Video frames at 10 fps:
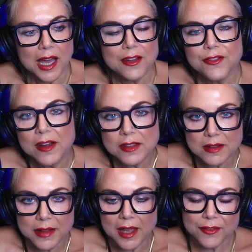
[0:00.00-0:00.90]
I found
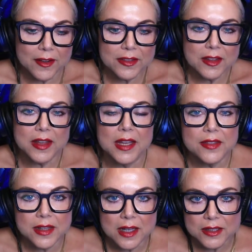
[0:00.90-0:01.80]
a, I found the
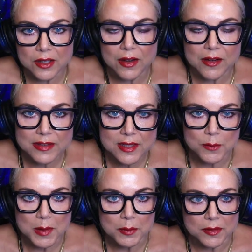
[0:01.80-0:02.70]
lane that you know I always tell
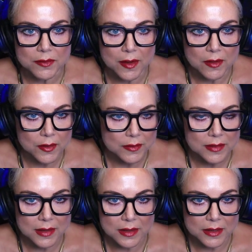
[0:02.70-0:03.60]
people to follow
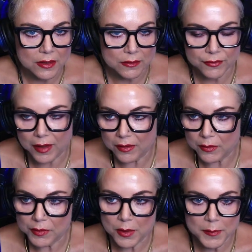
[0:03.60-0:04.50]
kind of you know
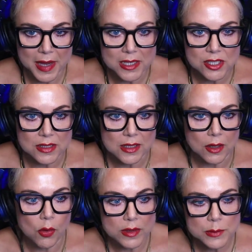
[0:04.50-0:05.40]
follow their passion and
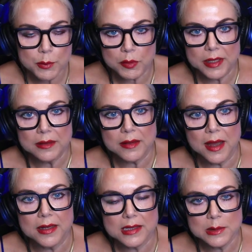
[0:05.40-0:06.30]
always bring
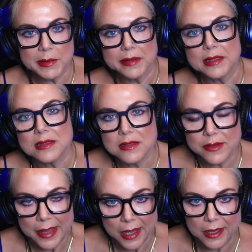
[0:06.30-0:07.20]
that experience that
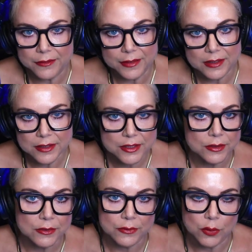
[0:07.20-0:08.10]
we have
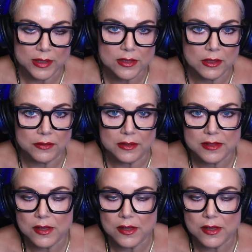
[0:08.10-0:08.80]
into voiceover.